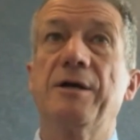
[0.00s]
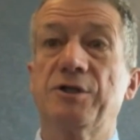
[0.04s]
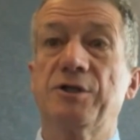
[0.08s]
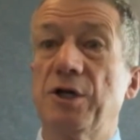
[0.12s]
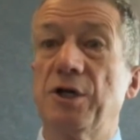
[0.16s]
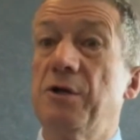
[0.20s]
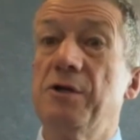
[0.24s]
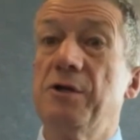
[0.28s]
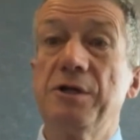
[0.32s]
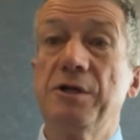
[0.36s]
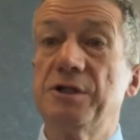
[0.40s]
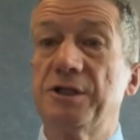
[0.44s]

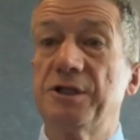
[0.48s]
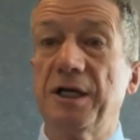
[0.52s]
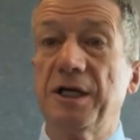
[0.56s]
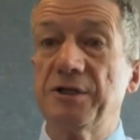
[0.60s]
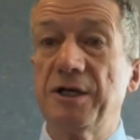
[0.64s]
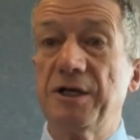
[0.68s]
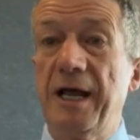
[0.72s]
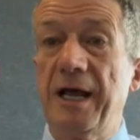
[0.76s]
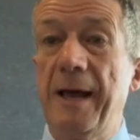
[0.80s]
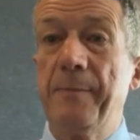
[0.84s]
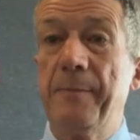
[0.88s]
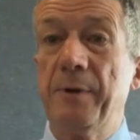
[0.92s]
uh, so that
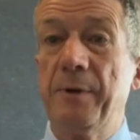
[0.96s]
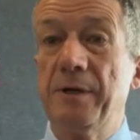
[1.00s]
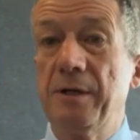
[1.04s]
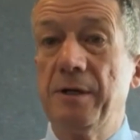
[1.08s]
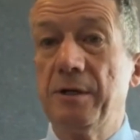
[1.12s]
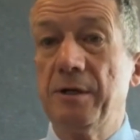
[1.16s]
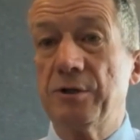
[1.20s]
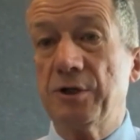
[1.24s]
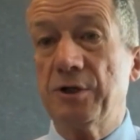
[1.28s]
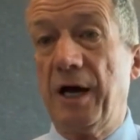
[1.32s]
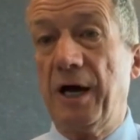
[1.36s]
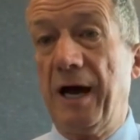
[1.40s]
this doesn't
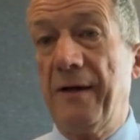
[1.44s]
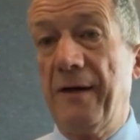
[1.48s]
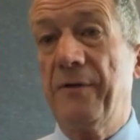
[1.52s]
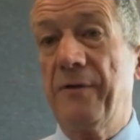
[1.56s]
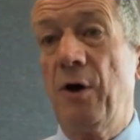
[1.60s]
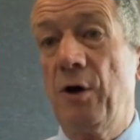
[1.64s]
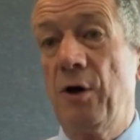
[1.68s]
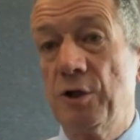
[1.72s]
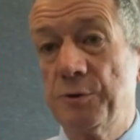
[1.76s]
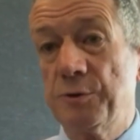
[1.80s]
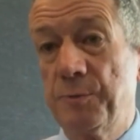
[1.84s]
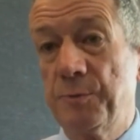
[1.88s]
happen to
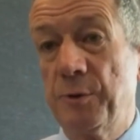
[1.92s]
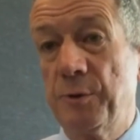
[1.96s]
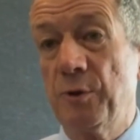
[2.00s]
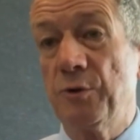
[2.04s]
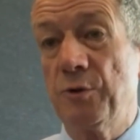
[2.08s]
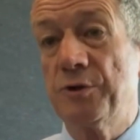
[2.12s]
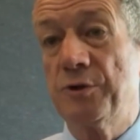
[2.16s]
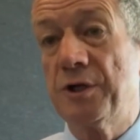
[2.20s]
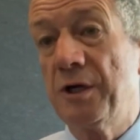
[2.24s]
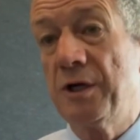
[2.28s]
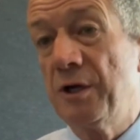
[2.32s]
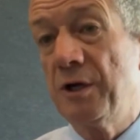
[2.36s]
other
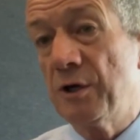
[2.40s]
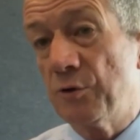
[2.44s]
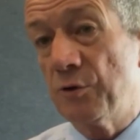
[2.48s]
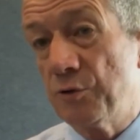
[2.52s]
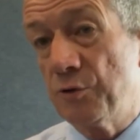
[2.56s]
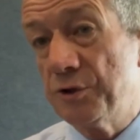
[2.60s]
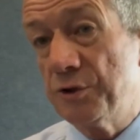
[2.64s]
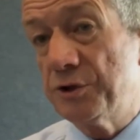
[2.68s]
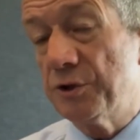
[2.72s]
hospitals,